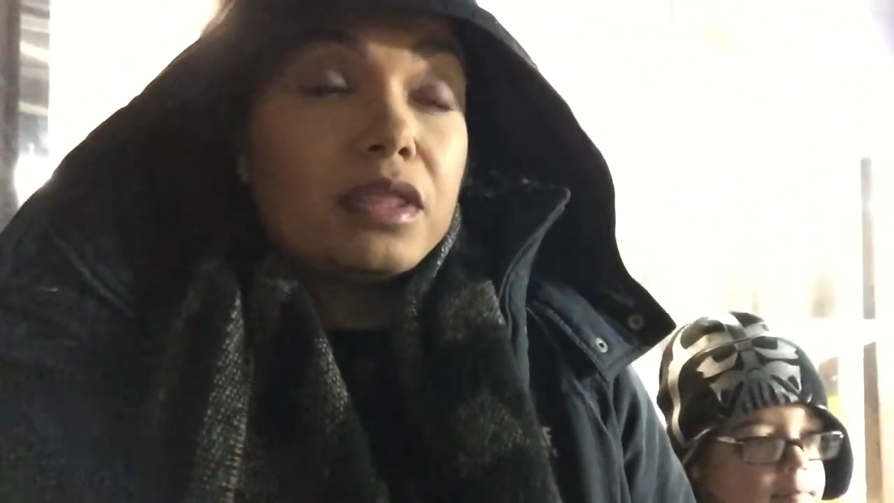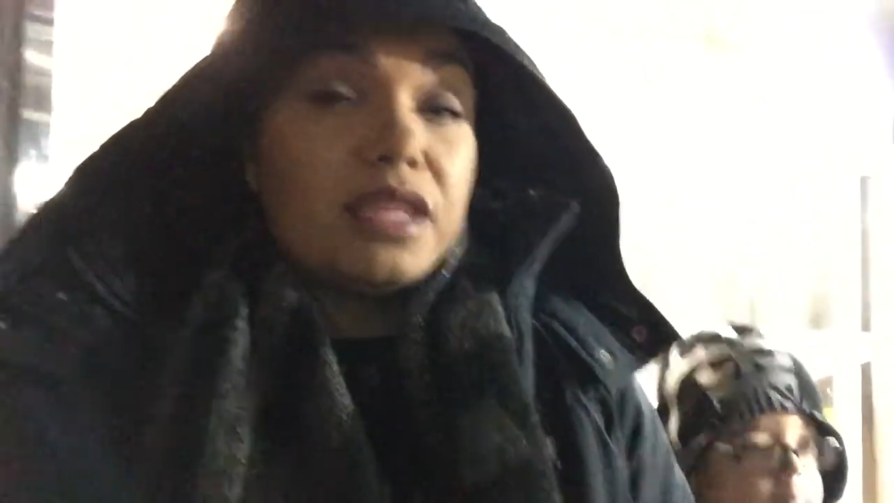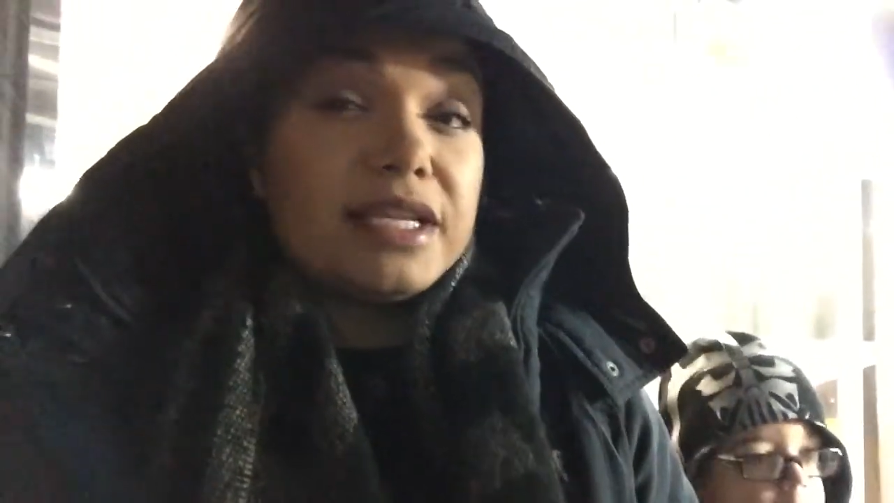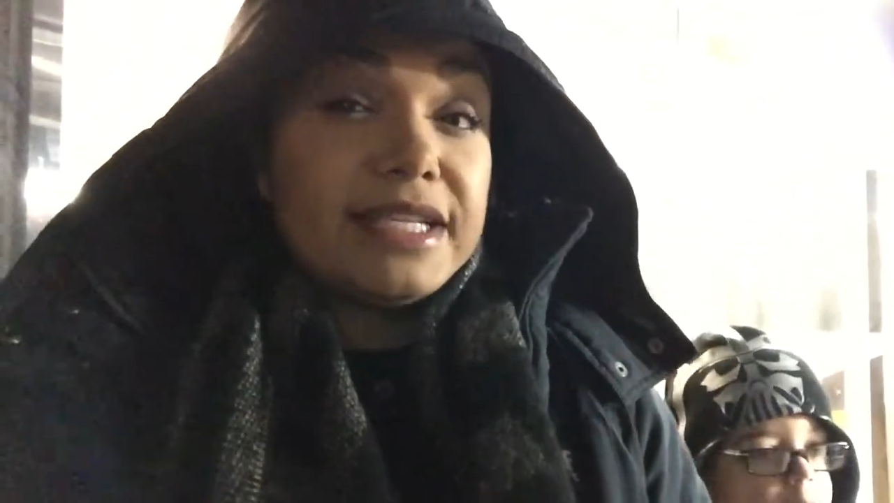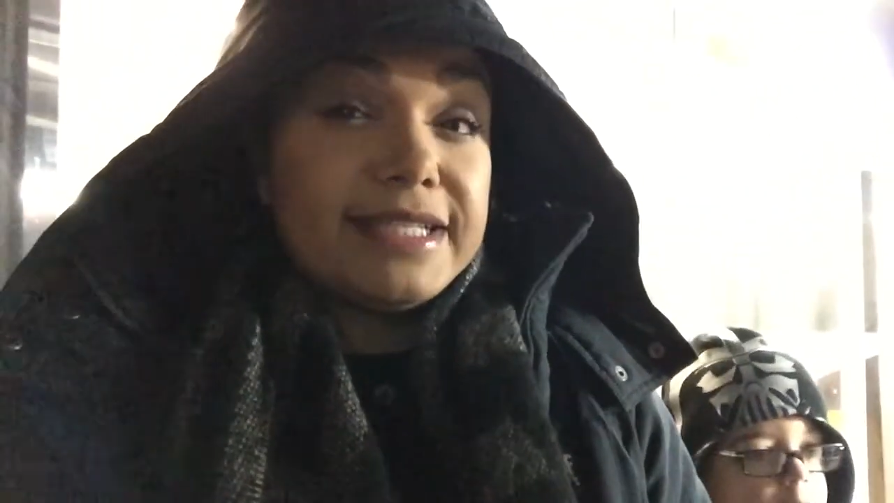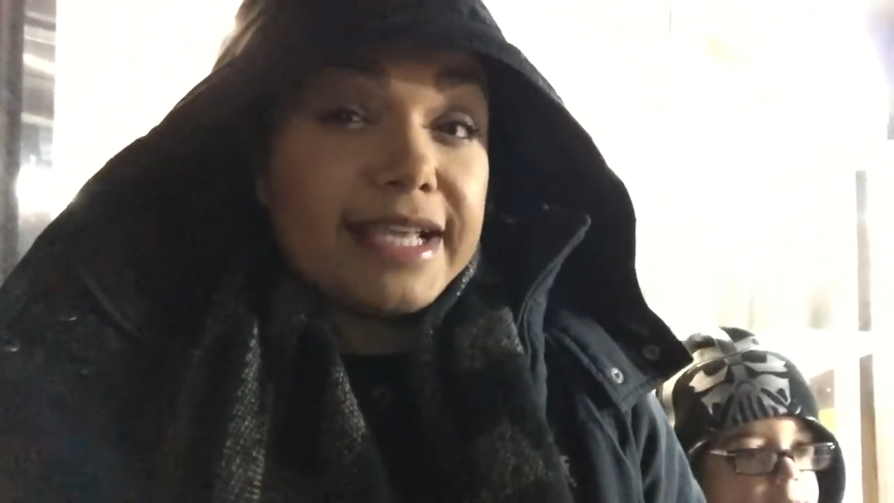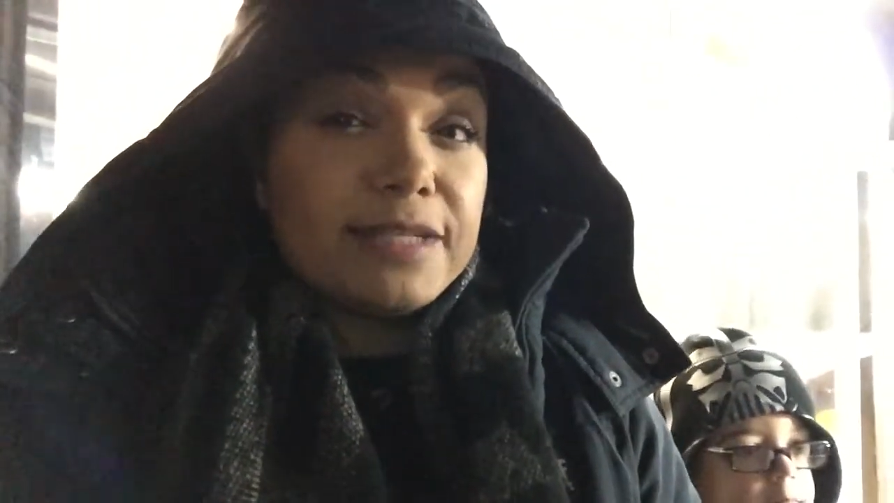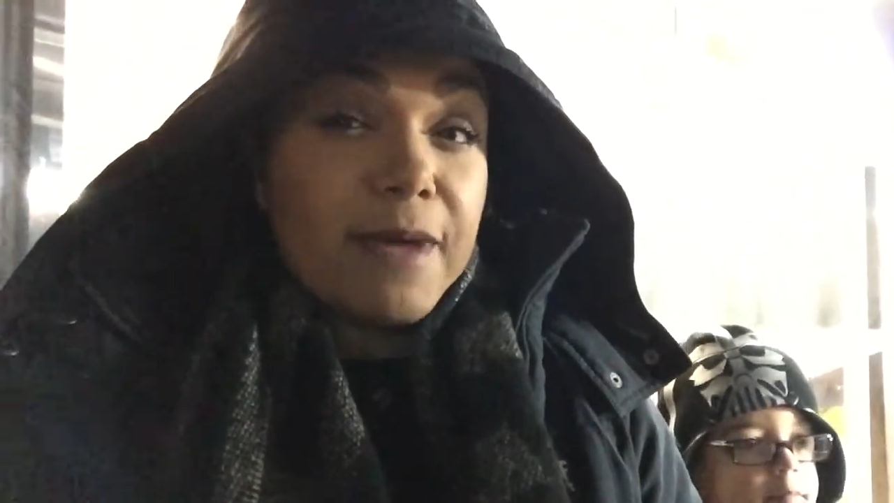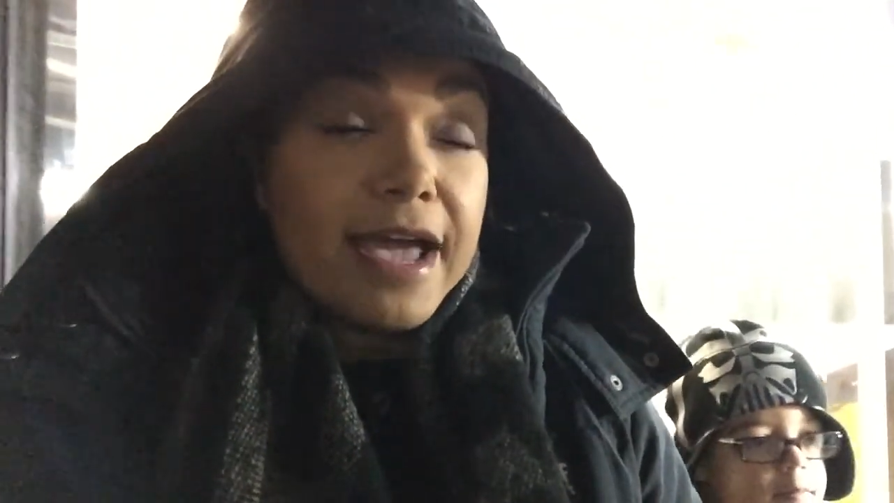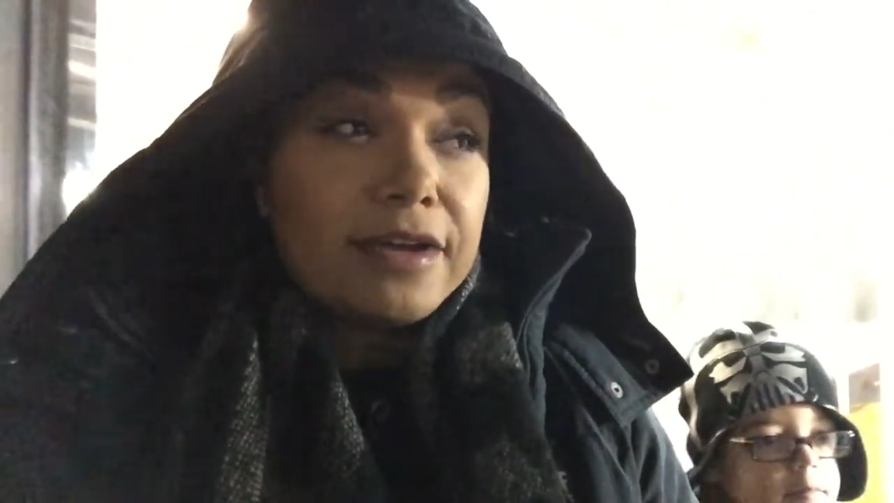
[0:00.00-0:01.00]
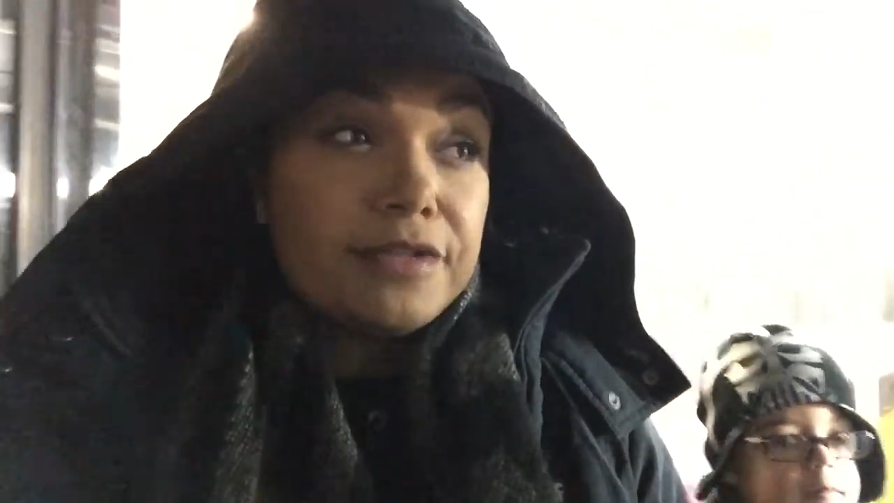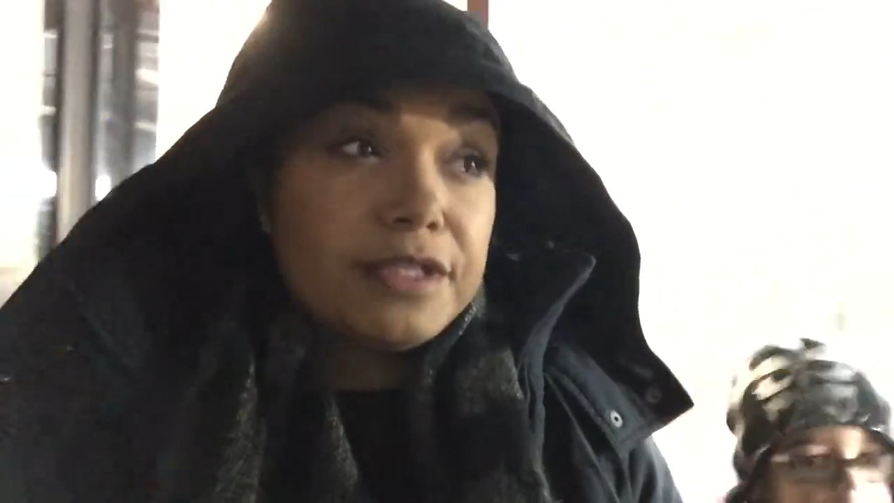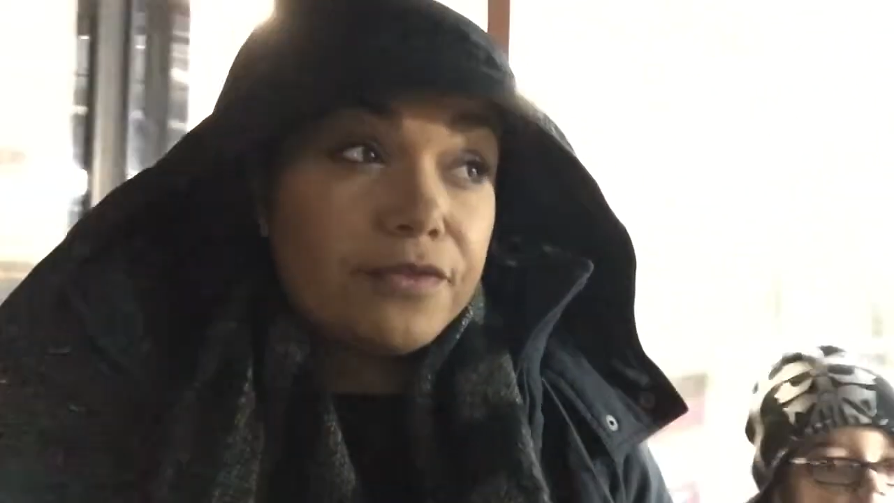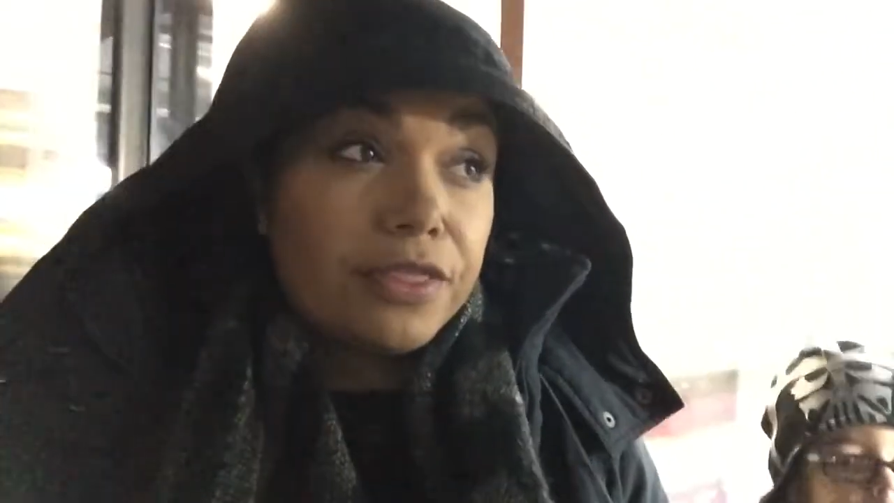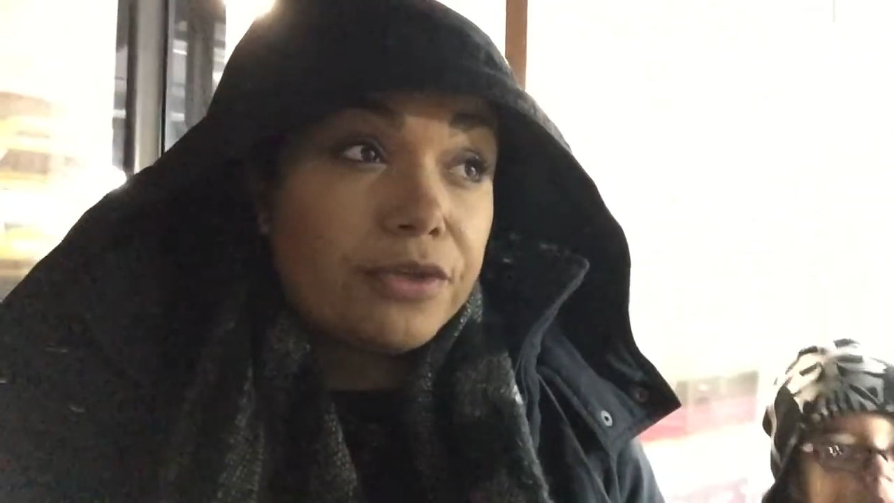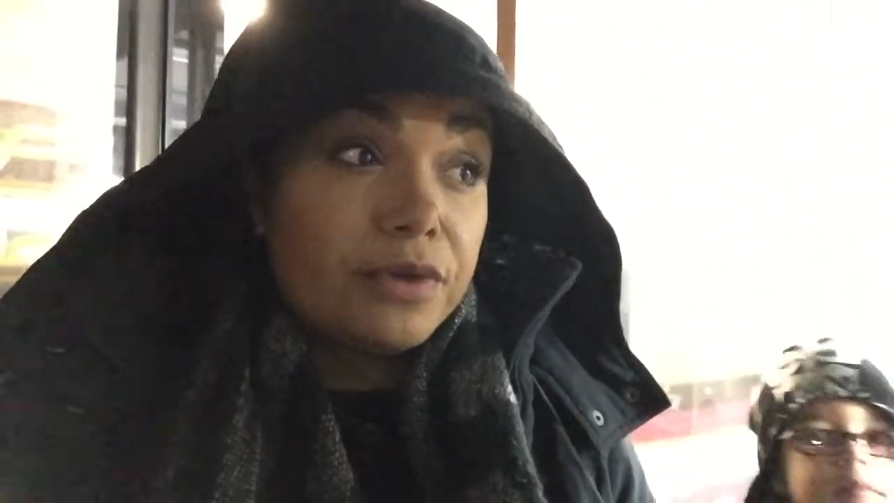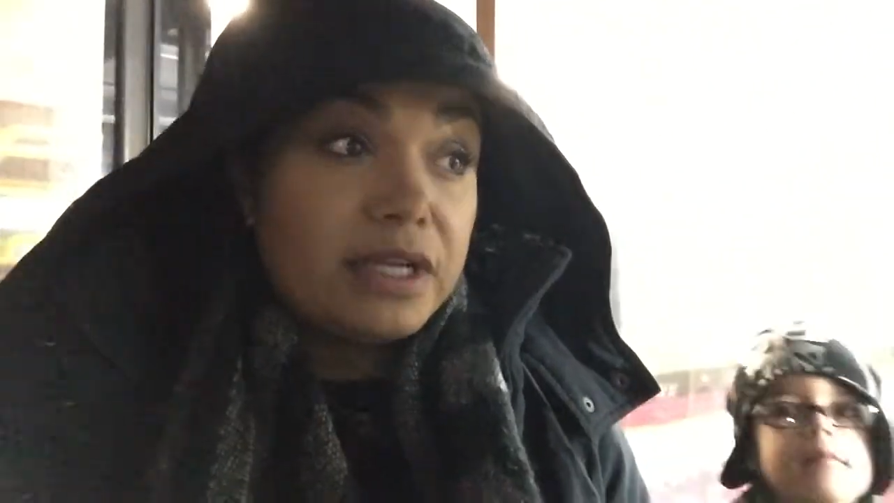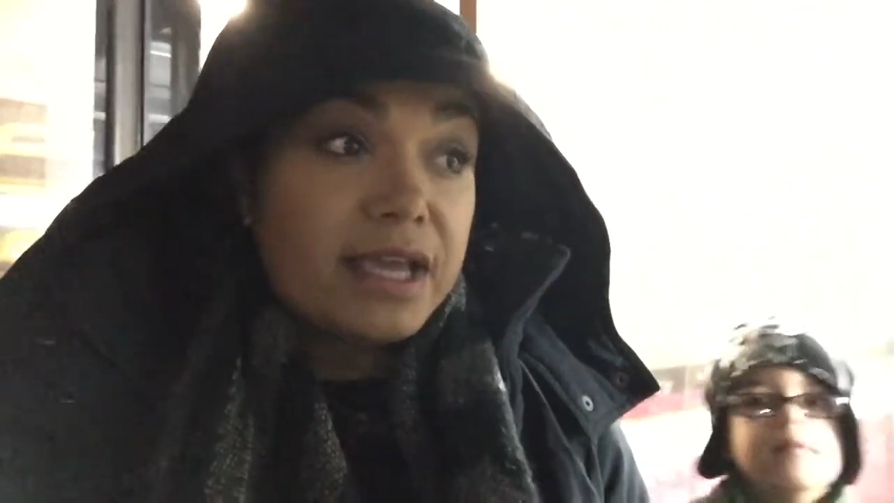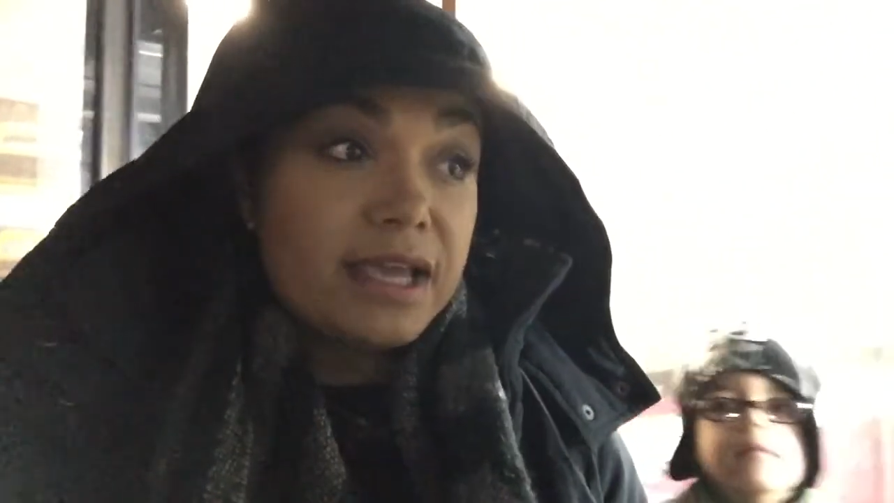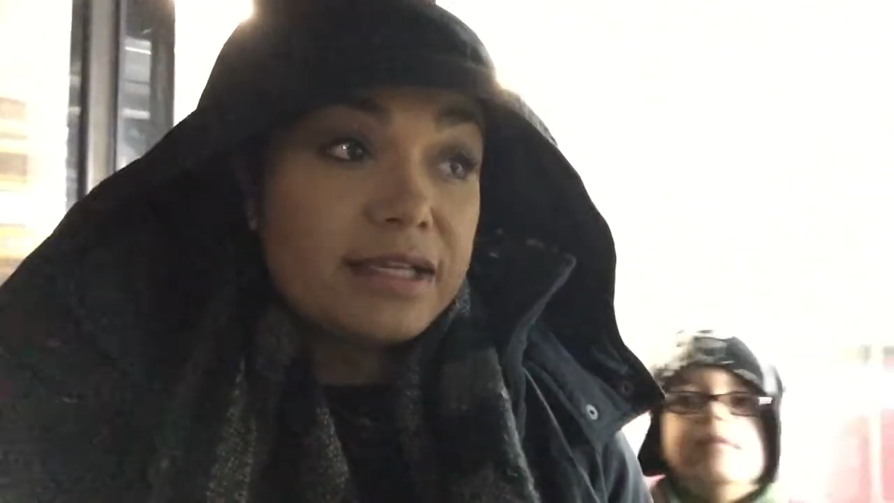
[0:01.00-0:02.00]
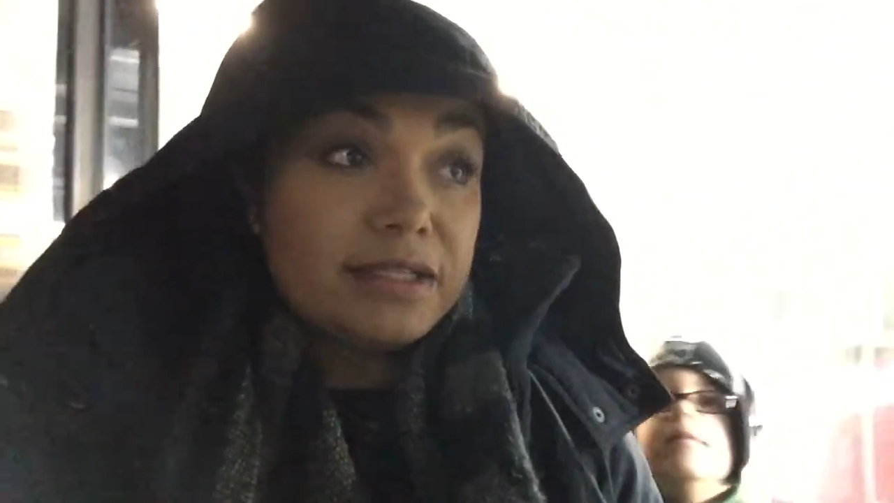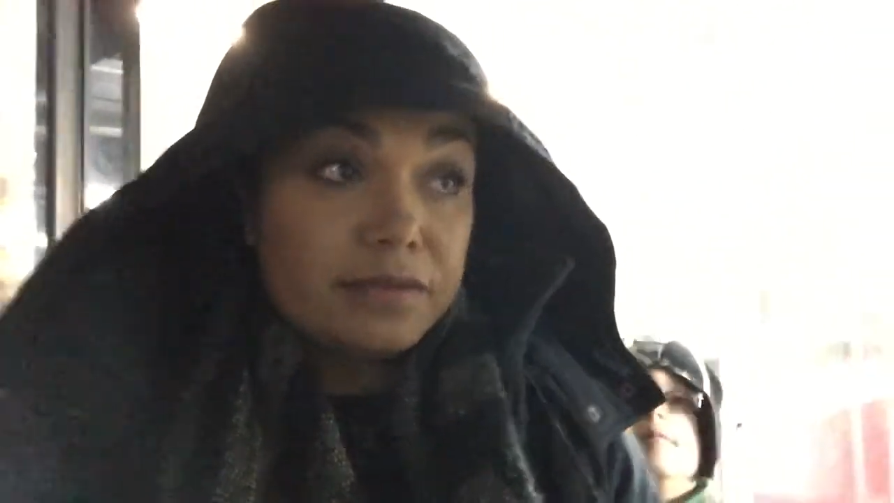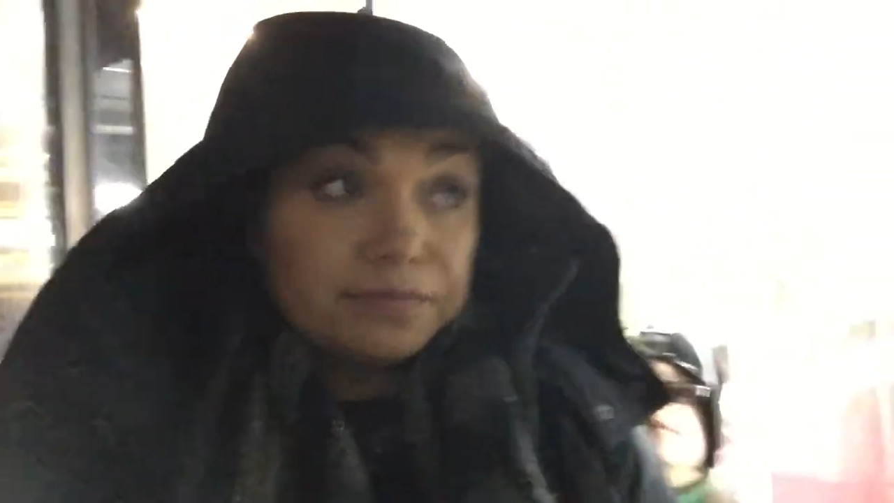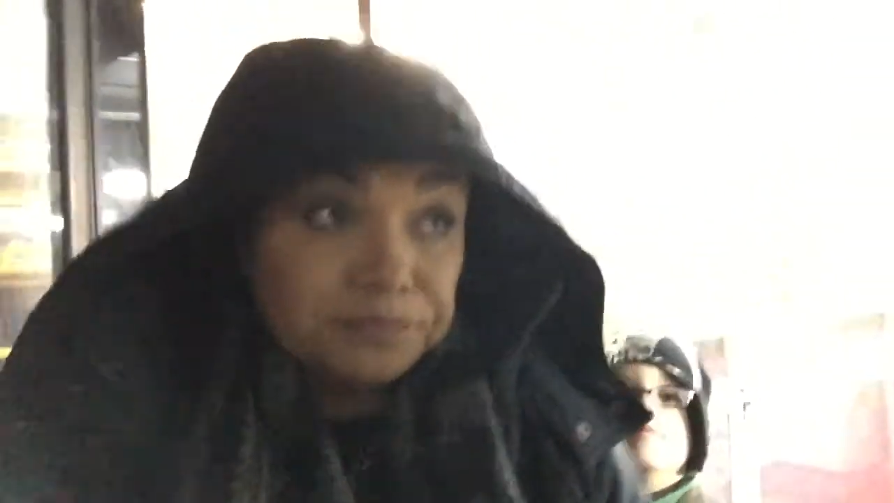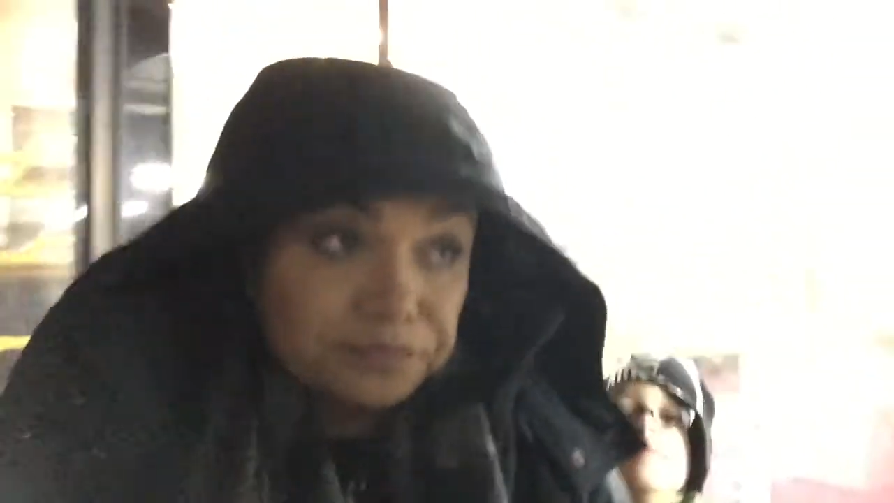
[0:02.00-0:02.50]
36 pounds for three days.